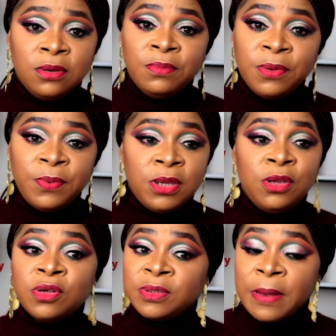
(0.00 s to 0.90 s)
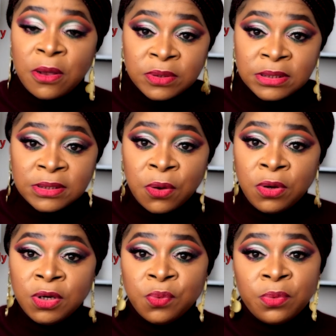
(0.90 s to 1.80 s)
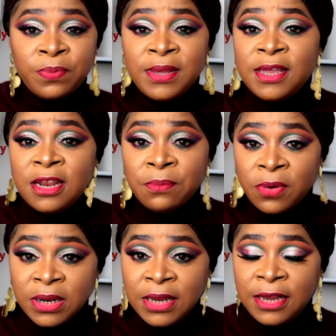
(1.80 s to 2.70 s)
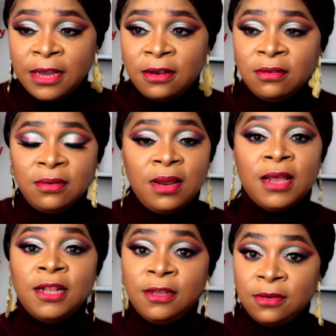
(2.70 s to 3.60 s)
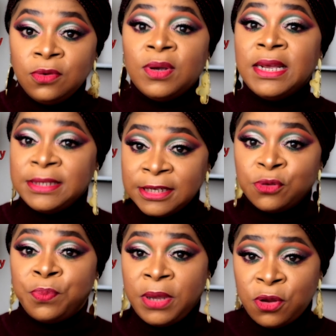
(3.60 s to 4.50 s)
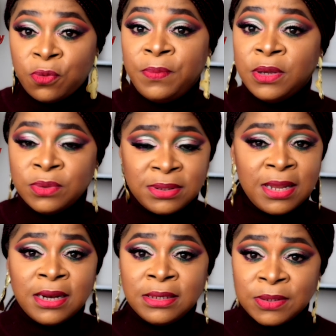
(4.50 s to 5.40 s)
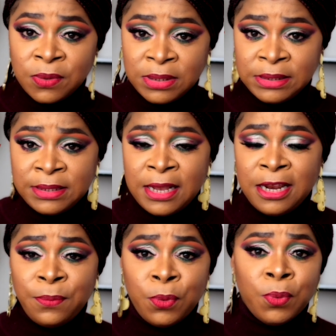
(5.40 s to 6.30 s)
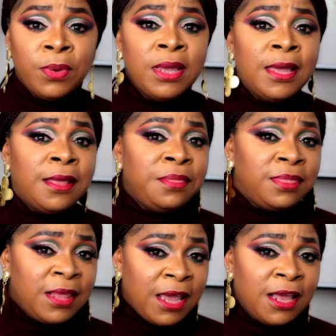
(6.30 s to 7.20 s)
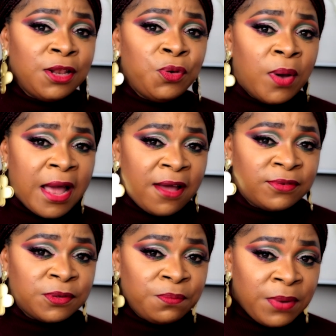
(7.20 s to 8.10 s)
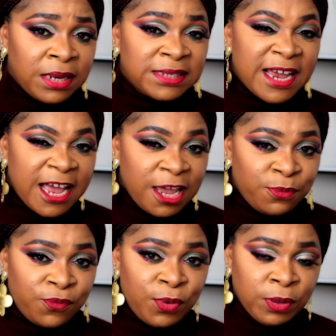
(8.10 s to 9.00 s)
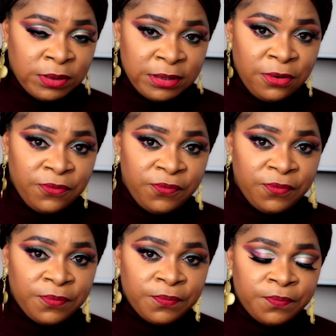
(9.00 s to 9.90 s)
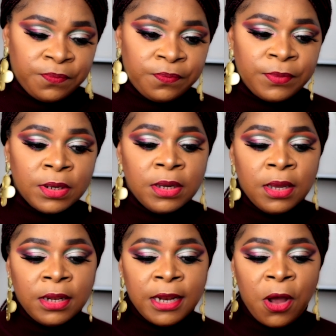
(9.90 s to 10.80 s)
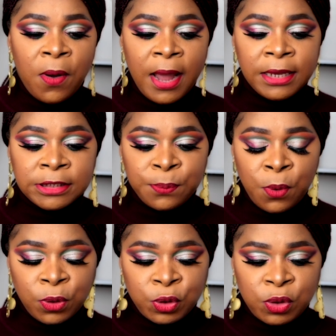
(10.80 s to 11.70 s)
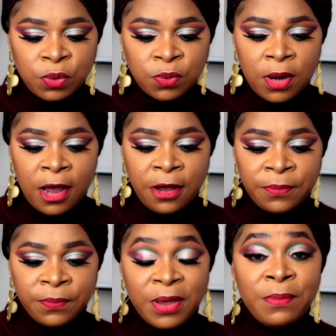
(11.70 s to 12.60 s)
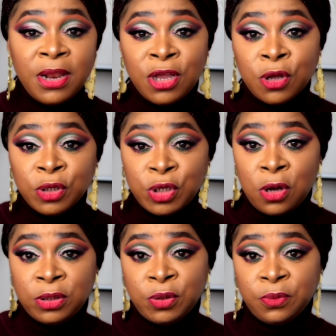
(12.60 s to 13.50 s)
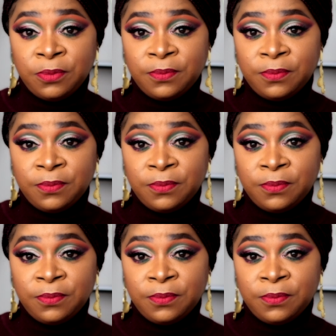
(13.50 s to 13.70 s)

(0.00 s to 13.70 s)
maybe your spouse is the only one bringing the money in and you guys need to pay your bills, that is understandable. Then you have to make time for yourself. Now, I spoke to a medical doctor.